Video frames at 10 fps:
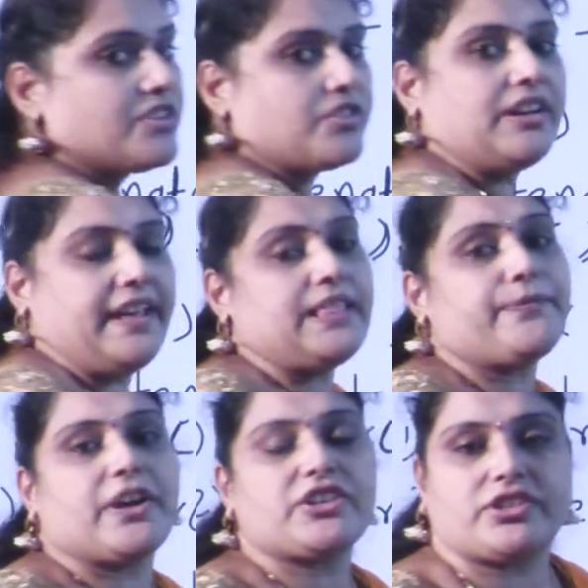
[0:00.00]
So length
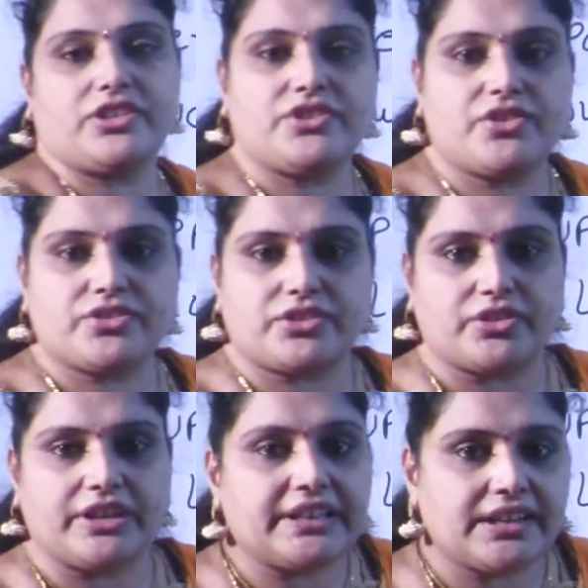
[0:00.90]
function is used to
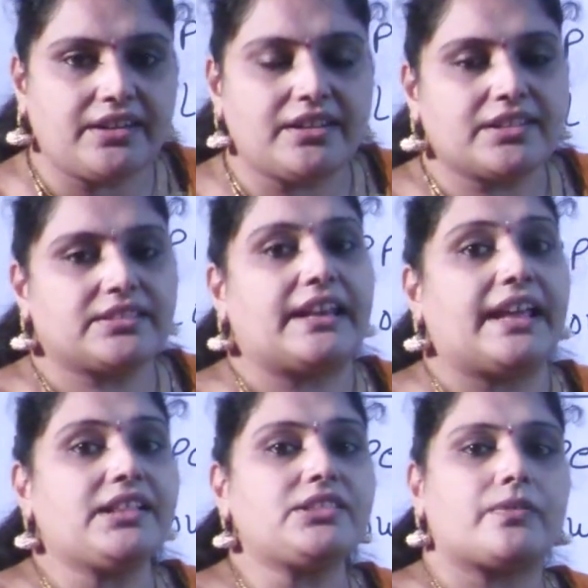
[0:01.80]
return the
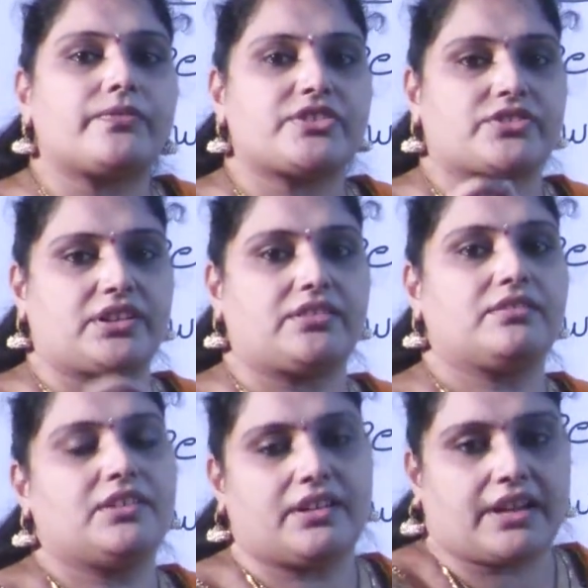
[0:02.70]
length of the string.
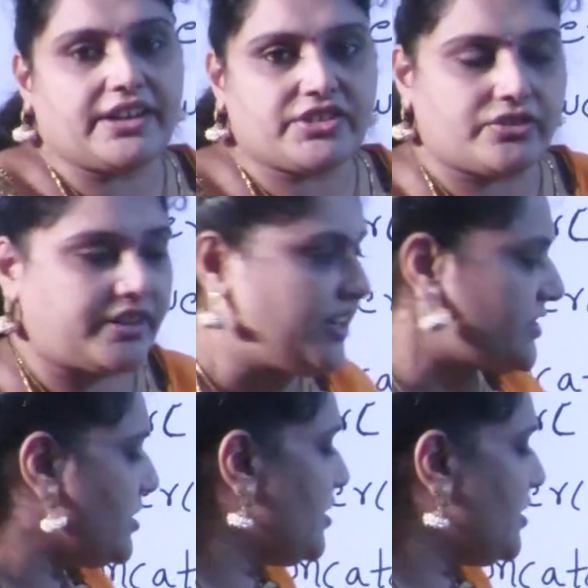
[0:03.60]
Right, students?